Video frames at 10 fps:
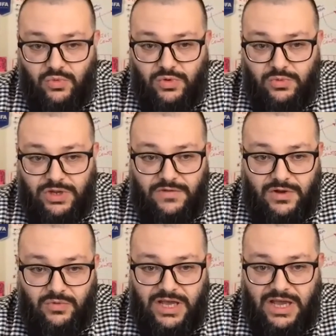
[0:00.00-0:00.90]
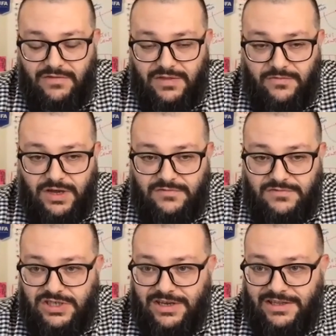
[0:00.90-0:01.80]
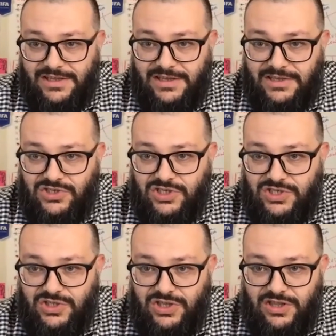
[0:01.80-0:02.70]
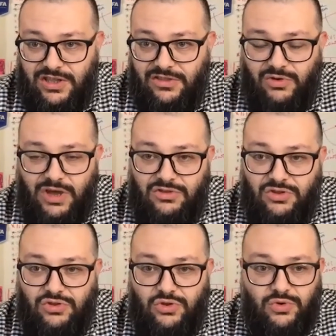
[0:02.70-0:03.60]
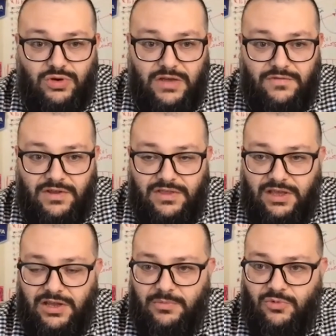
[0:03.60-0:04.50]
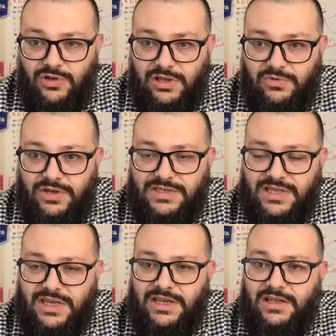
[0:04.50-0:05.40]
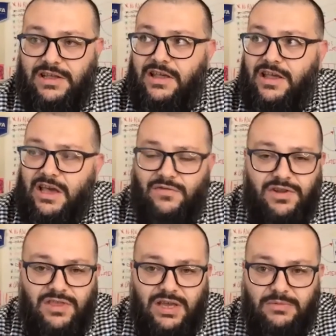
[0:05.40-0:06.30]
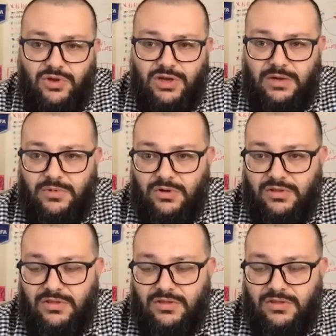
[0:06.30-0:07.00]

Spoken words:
Whenever we have the 5G ready, it's just to do everything remotely. When I say everything, I'm talking about